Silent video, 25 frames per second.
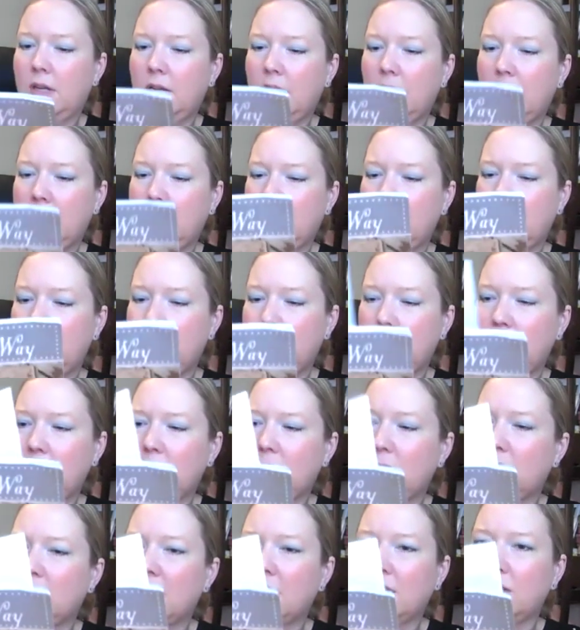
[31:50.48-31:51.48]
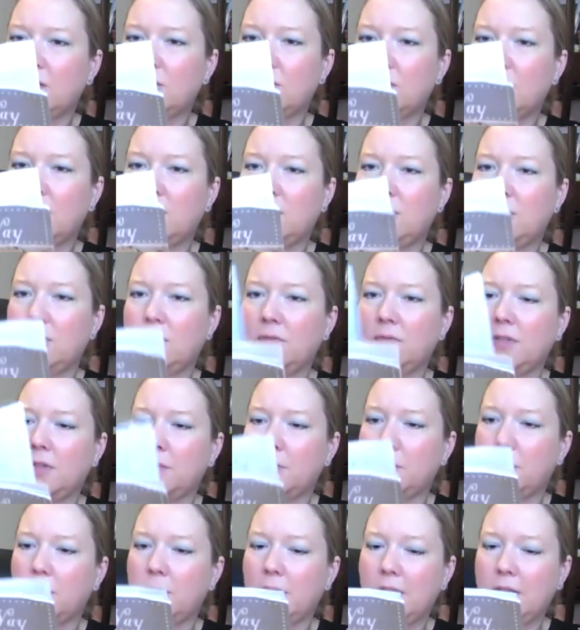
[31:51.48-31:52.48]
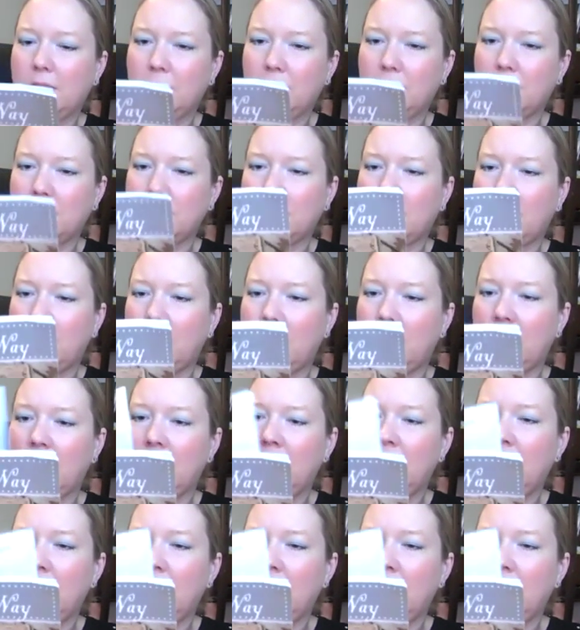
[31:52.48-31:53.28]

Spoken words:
I didn't know this was going to turn into a flip through either. Sorry.